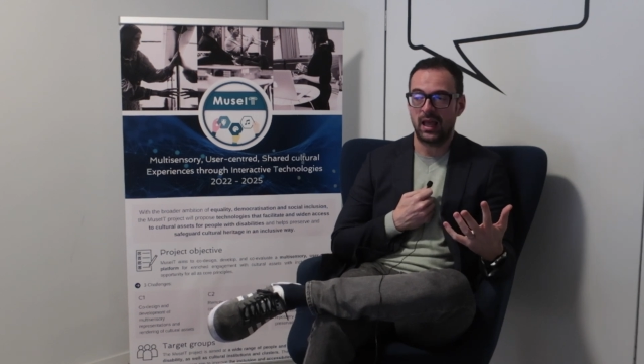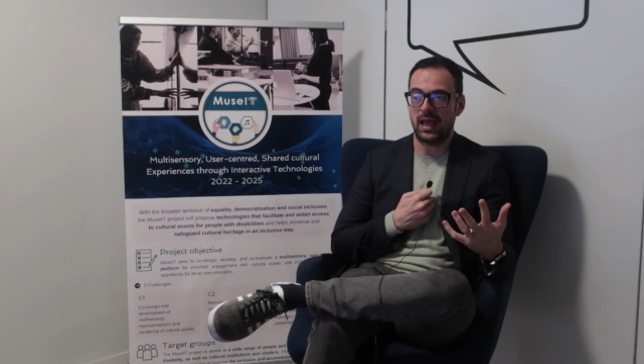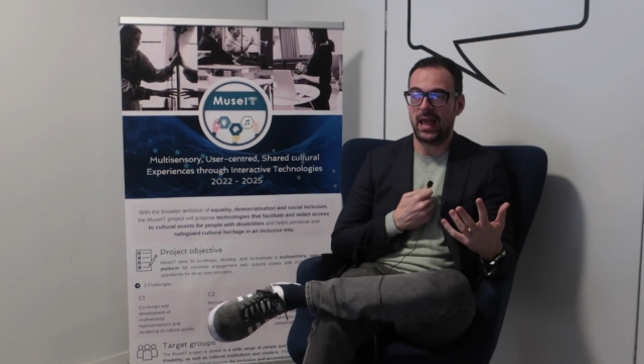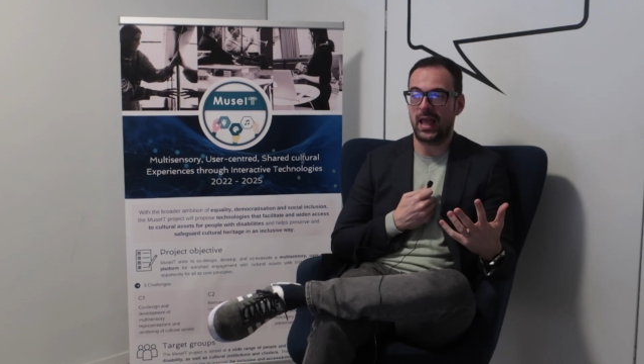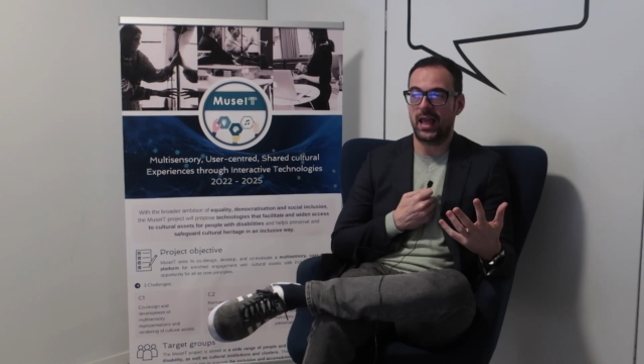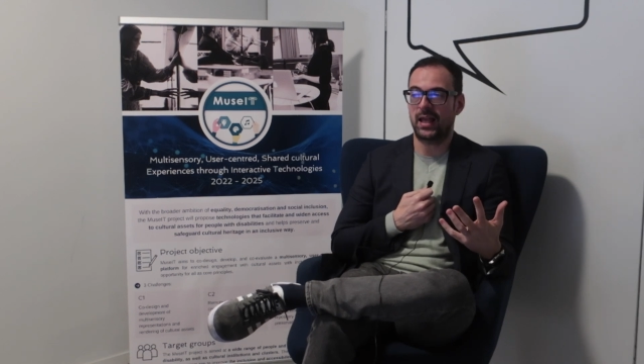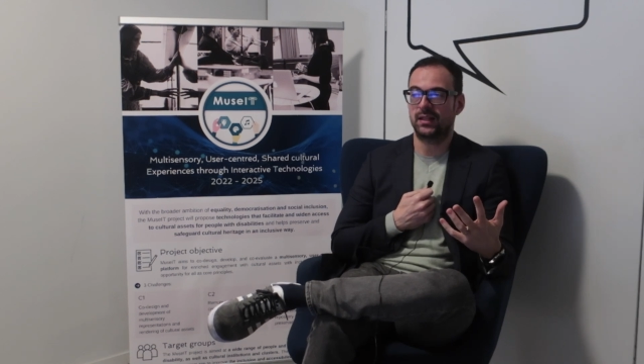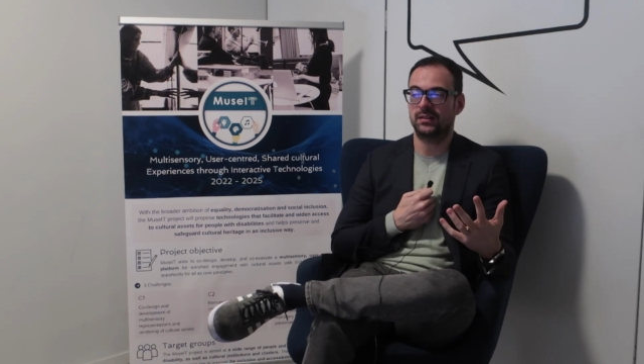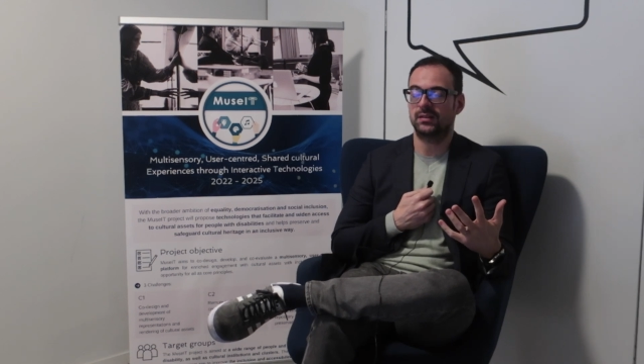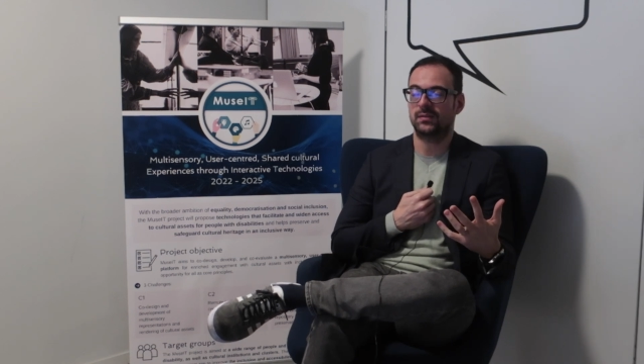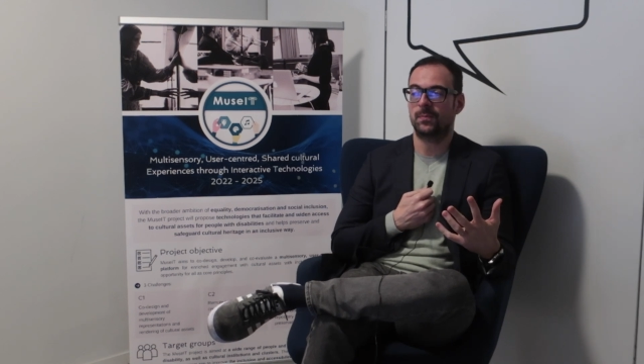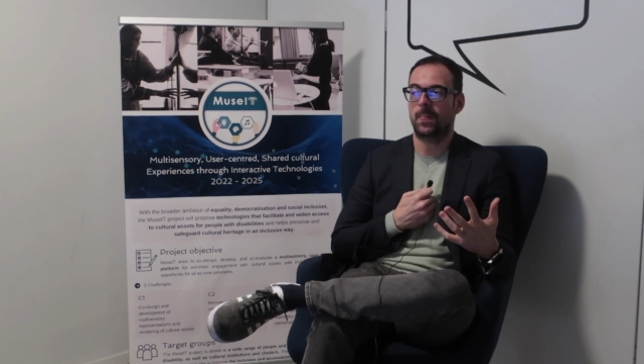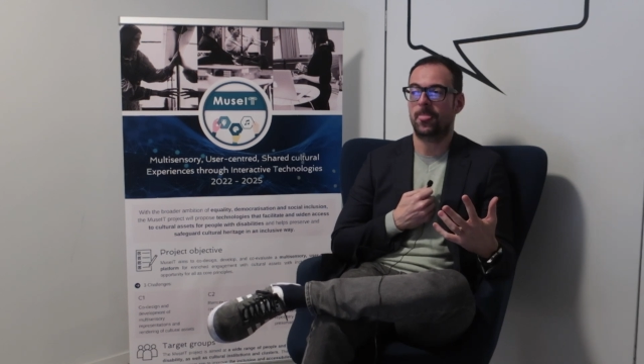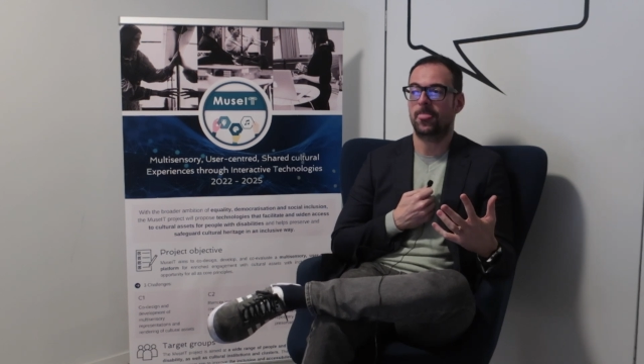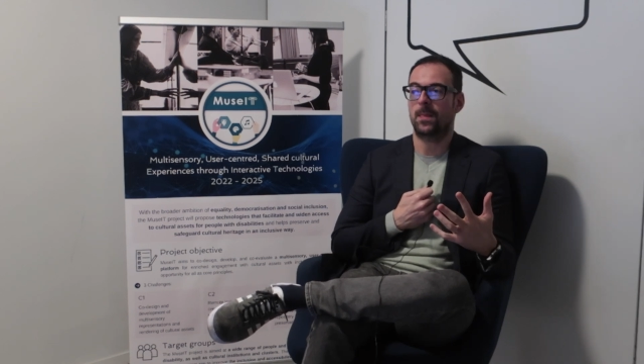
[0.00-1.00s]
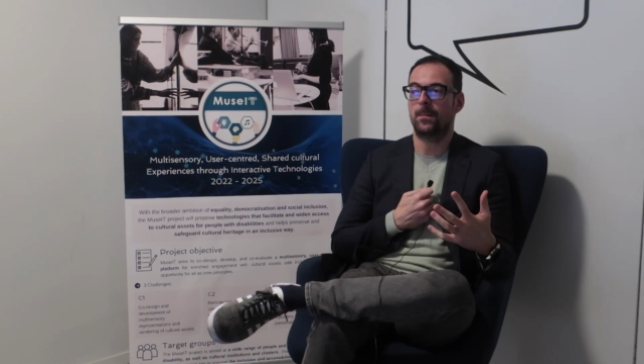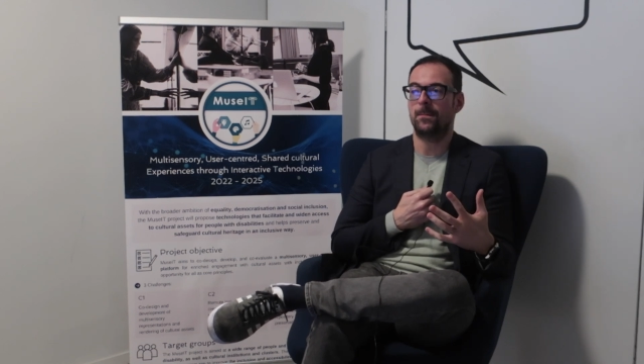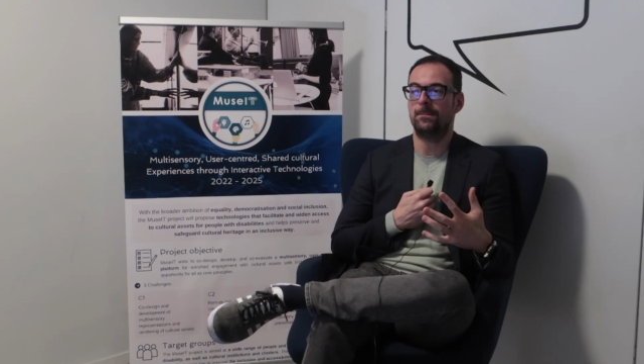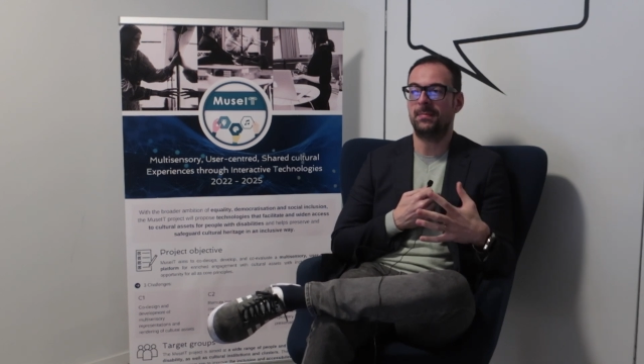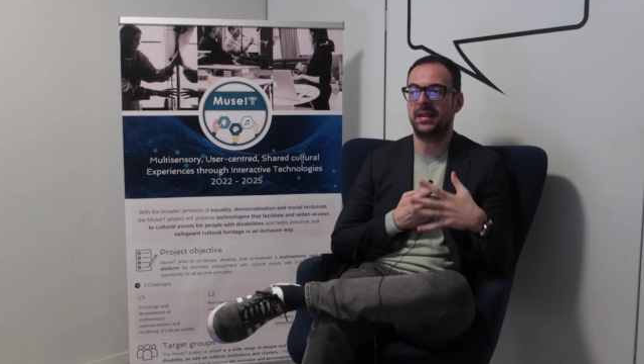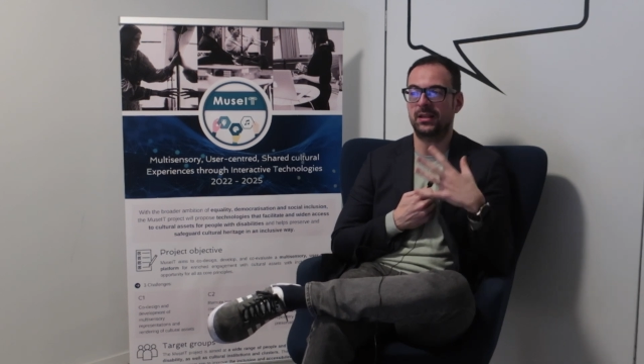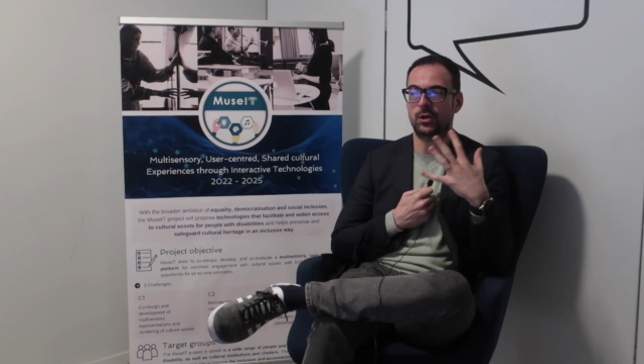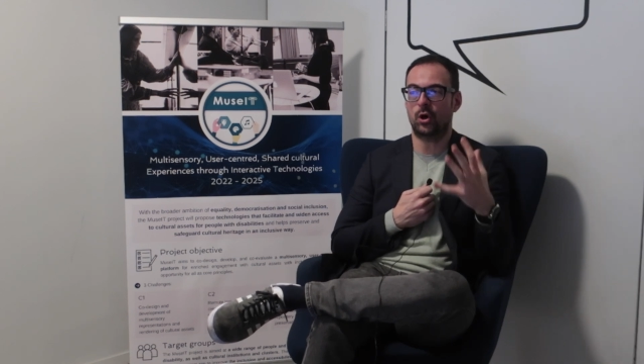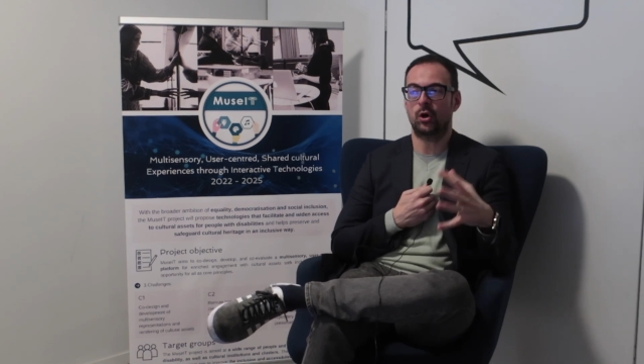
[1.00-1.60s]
and make